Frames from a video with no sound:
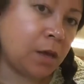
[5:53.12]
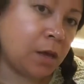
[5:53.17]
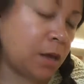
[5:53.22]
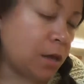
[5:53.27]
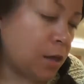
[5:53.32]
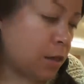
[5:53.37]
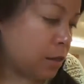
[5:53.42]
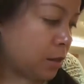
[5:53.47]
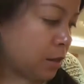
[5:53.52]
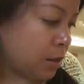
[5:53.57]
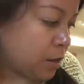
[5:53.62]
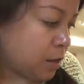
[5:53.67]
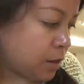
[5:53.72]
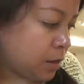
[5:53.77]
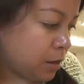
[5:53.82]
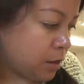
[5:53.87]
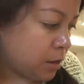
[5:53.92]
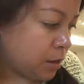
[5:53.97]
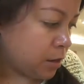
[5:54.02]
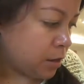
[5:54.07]
And
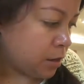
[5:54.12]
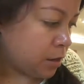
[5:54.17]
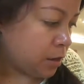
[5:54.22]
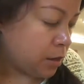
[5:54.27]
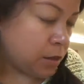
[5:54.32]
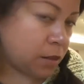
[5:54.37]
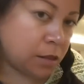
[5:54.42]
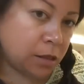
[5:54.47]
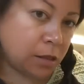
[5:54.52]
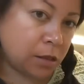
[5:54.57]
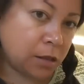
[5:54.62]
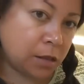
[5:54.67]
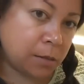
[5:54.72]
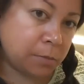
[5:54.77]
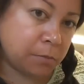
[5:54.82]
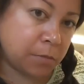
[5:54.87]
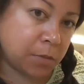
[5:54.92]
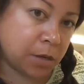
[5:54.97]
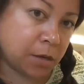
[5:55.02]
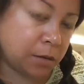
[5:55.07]
then in the
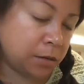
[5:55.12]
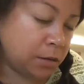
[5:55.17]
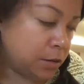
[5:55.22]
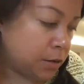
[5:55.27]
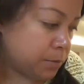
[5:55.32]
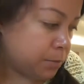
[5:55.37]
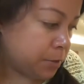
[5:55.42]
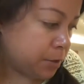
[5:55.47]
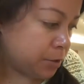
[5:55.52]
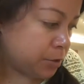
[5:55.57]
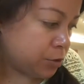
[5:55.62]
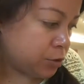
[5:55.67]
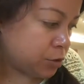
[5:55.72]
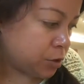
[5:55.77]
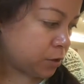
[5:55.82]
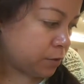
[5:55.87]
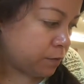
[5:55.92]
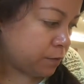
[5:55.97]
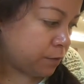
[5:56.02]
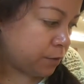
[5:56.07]
middle, I'm gonna
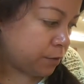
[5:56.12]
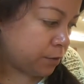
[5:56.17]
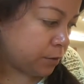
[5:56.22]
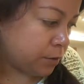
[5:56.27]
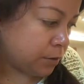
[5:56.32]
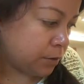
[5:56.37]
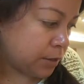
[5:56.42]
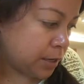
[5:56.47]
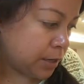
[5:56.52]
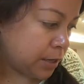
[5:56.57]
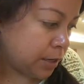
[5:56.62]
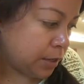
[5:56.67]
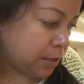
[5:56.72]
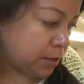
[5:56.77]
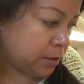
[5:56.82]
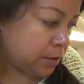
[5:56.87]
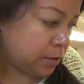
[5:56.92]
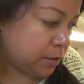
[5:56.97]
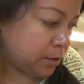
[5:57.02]
draw a vertical line